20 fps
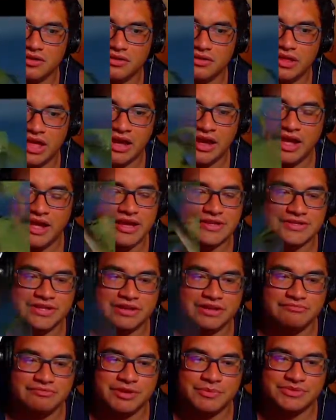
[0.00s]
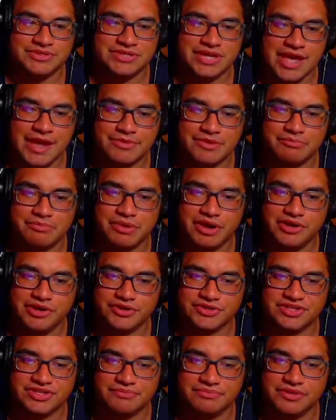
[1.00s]
I guess, like, he would tame the bunny or
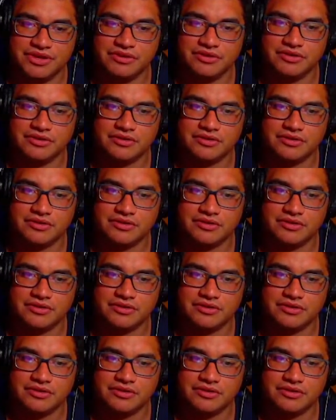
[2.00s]
something.